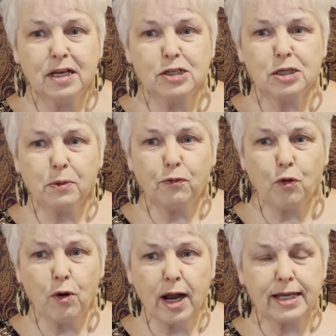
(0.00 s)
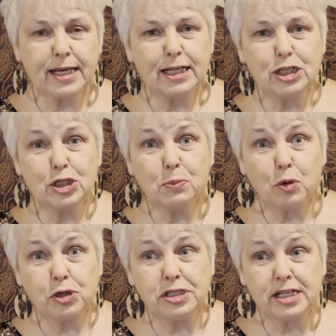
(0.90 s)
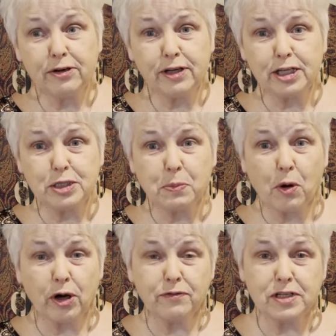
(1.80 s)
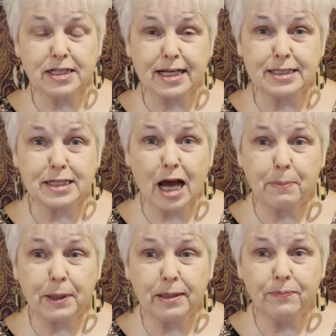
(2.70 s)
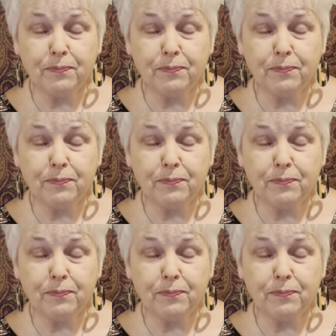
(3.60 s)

So before I get into the more serious part of today's topic,